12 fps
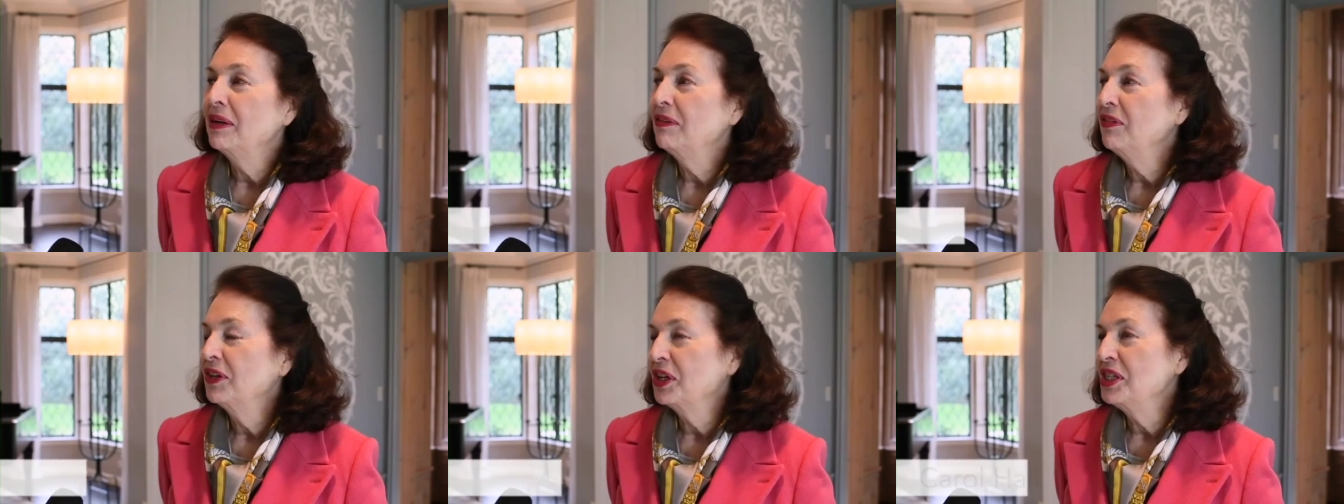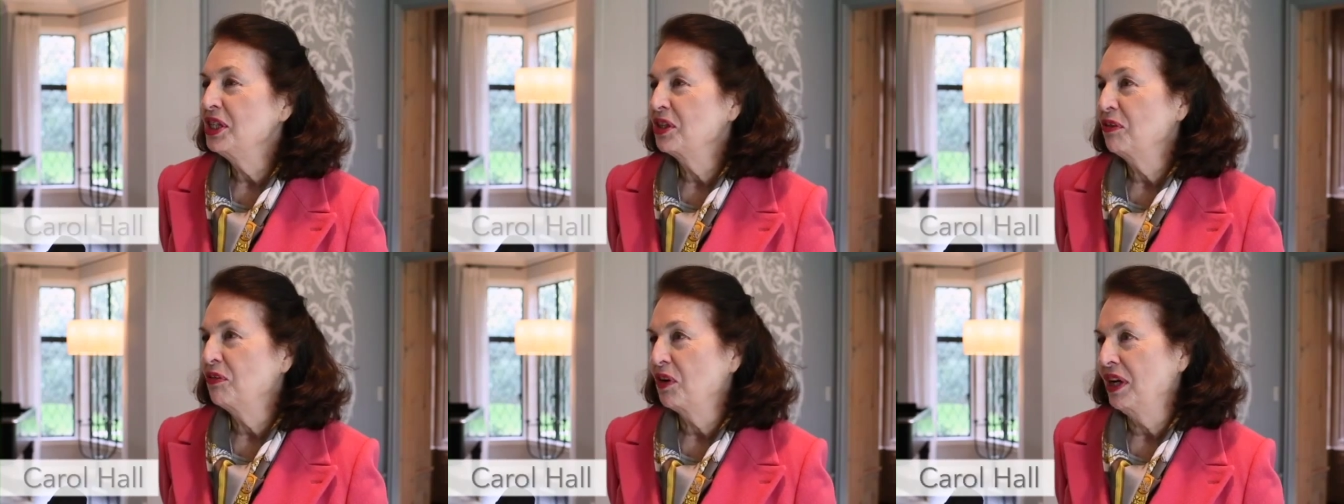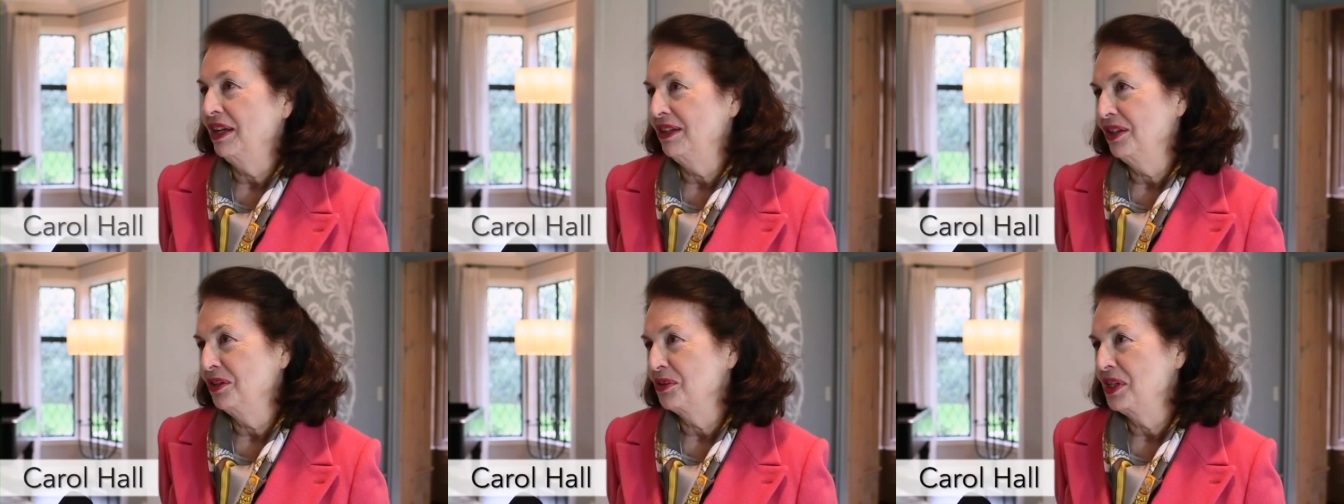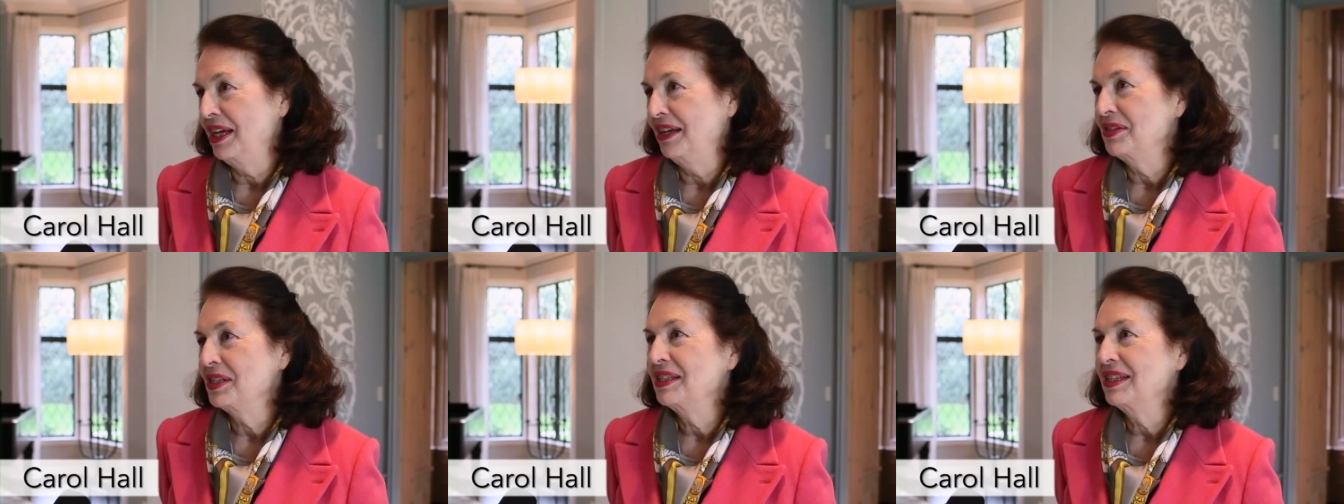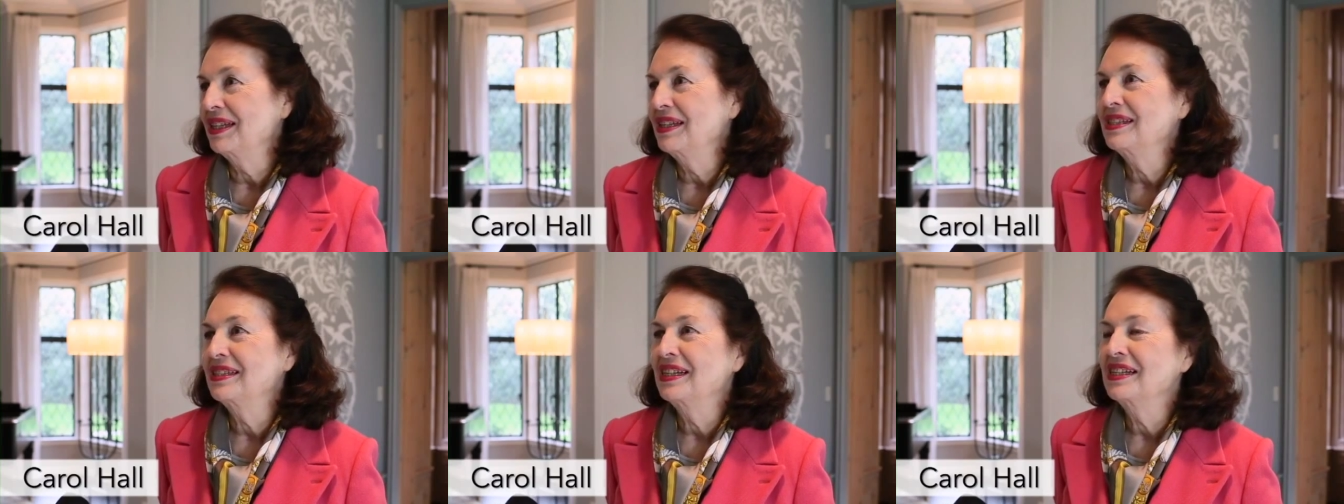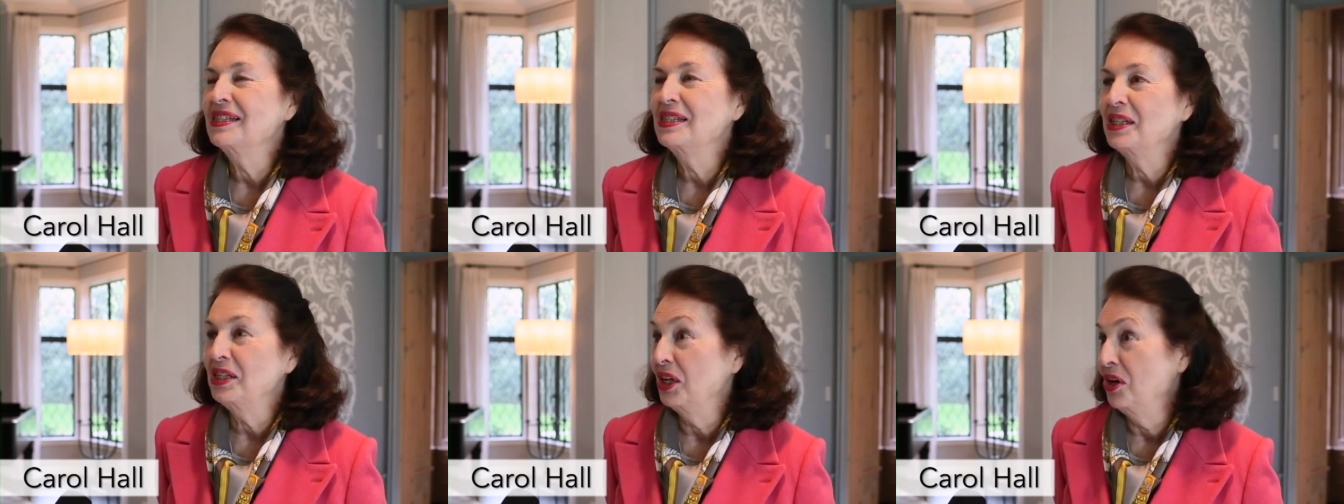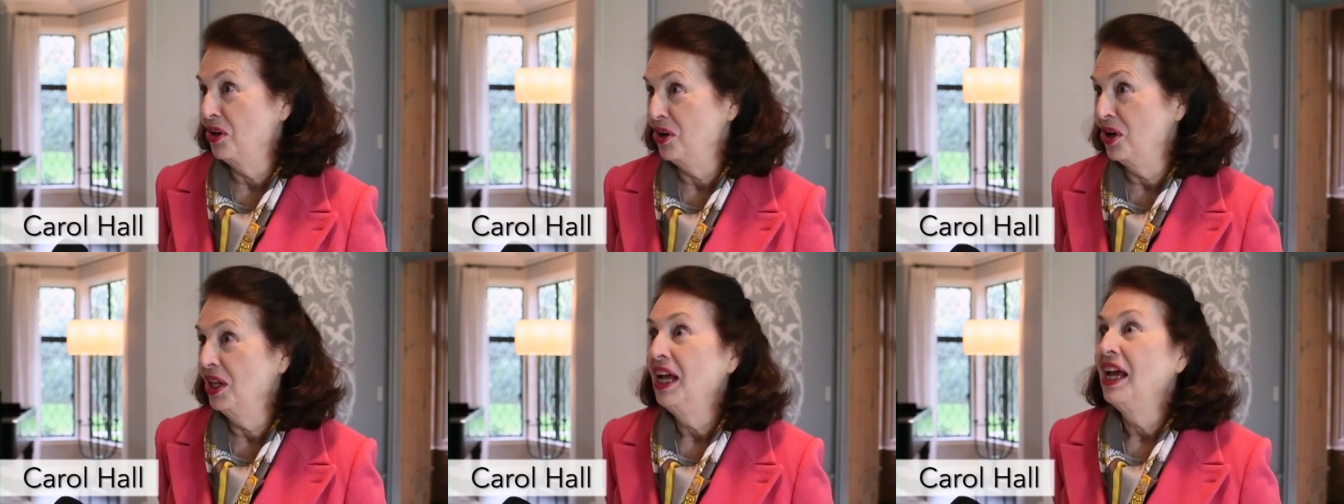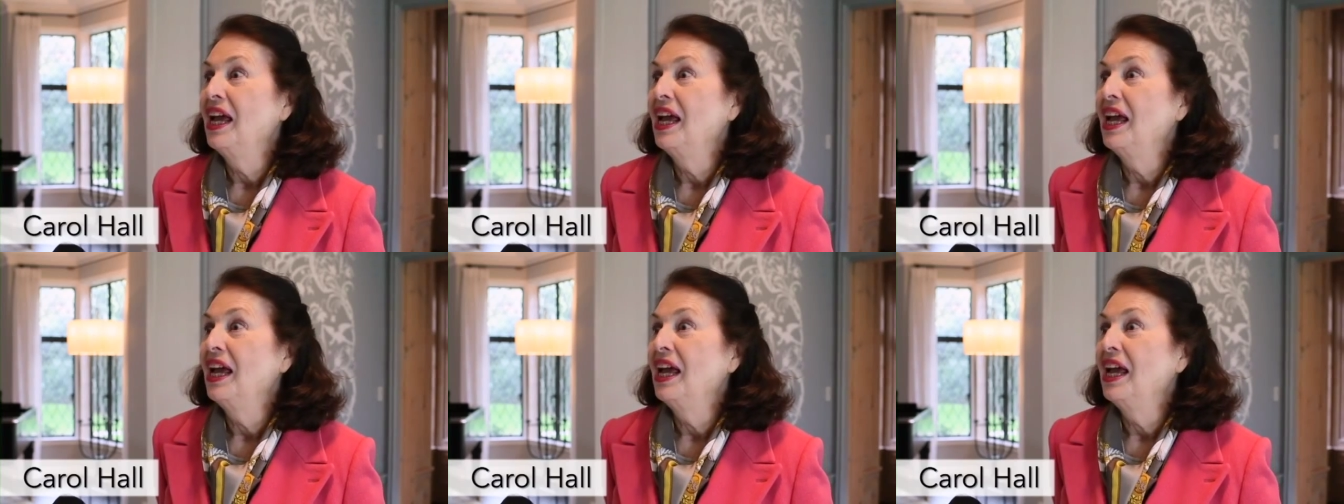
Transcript: My very dear friend, who's now deceased, uh, Sydney Hall,